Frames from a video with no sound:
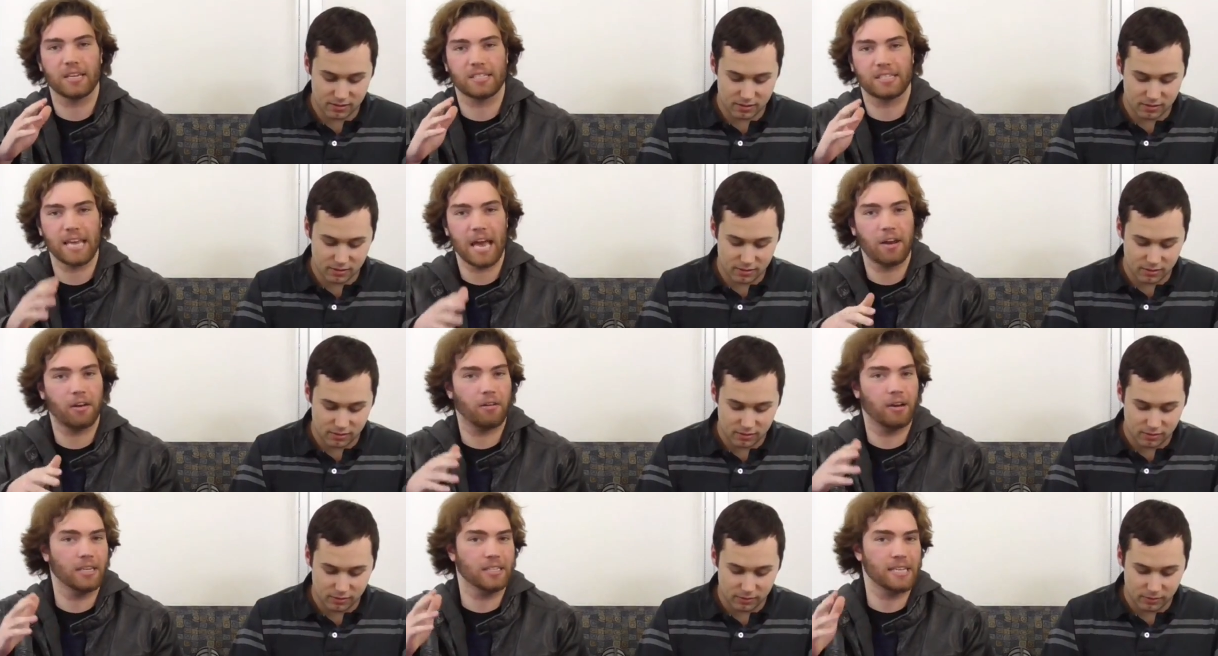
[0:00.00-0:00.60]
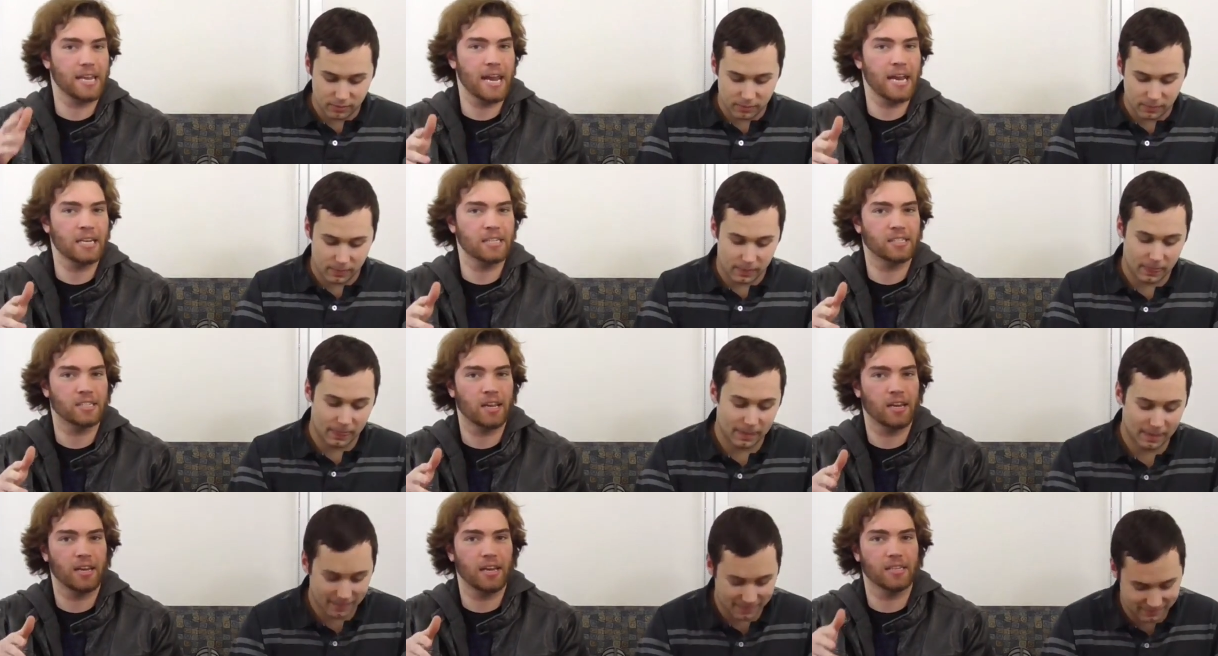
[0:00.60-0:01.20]
Speaker 1: Saturdays and
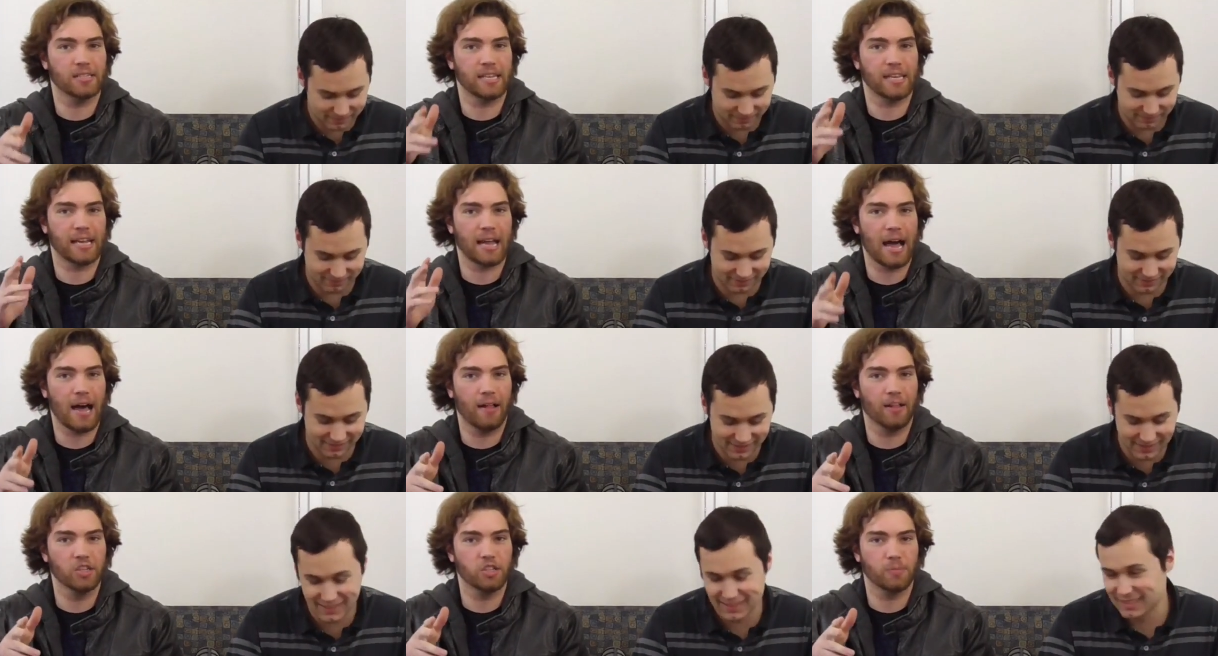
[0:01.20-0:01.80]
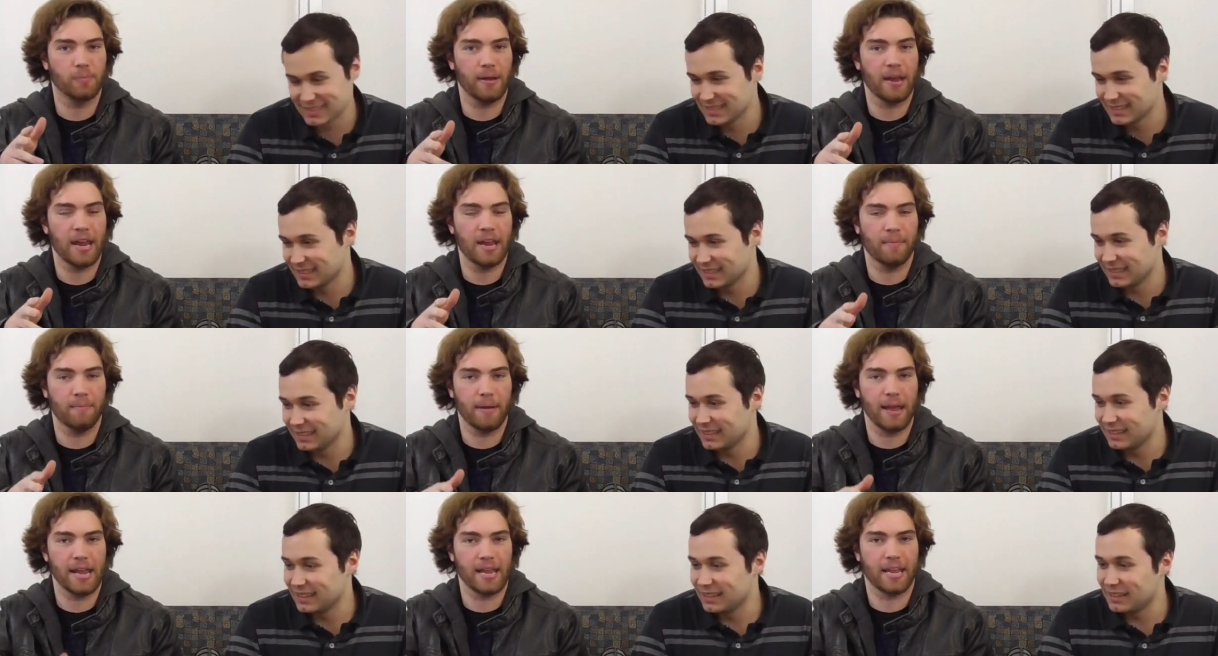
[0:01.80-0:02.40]
Sundays, and college
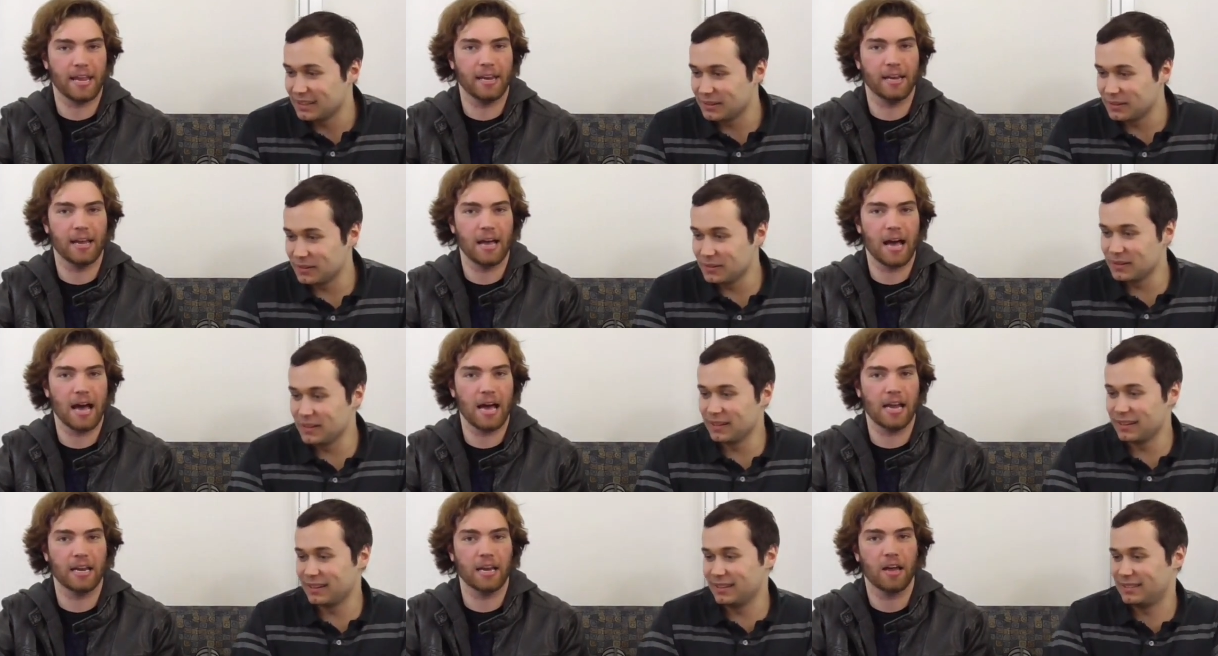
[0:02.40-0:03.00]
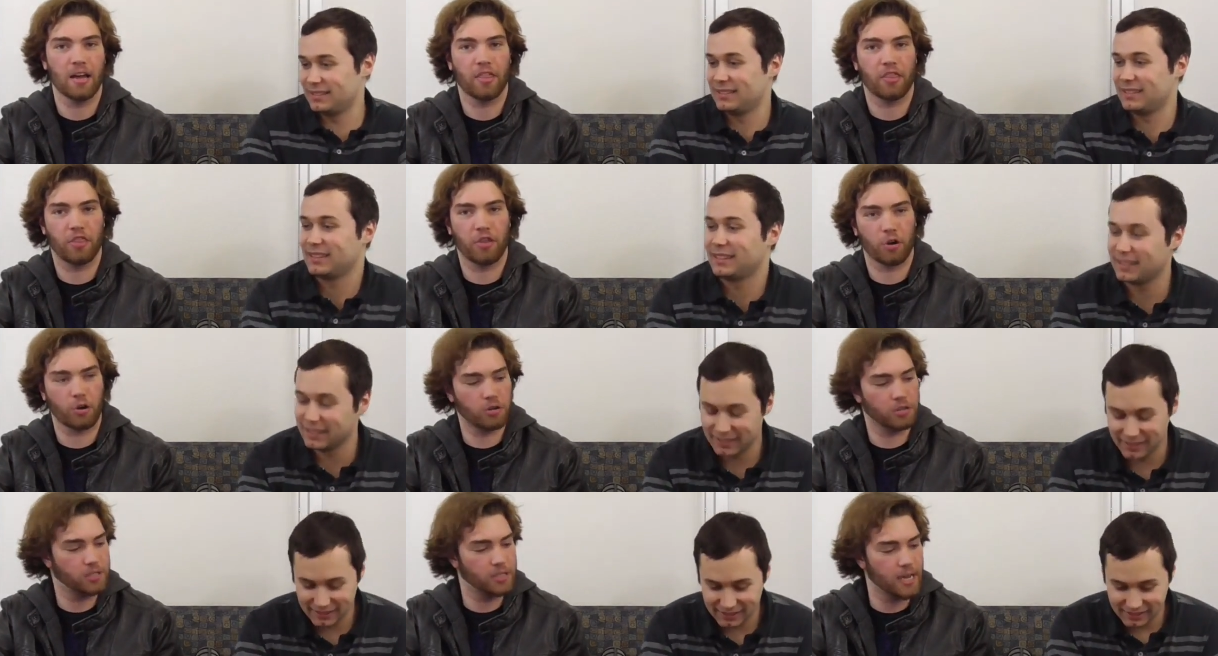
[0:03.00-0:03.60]
and bacon on
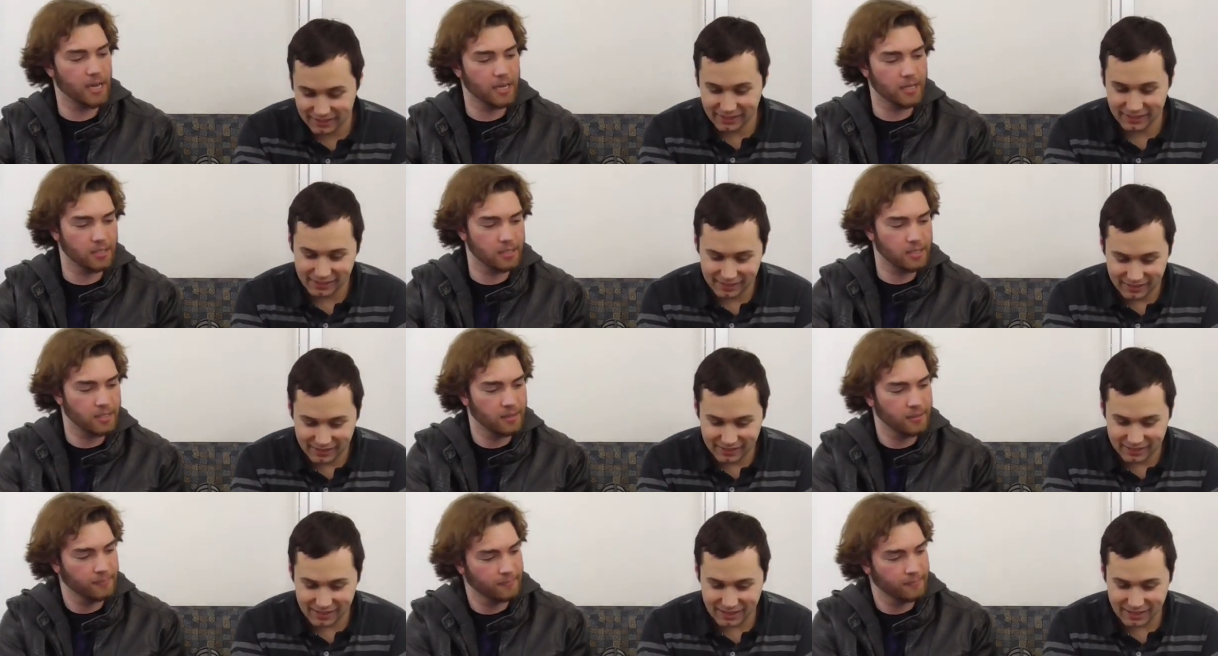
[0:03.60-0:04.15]
Thursdays.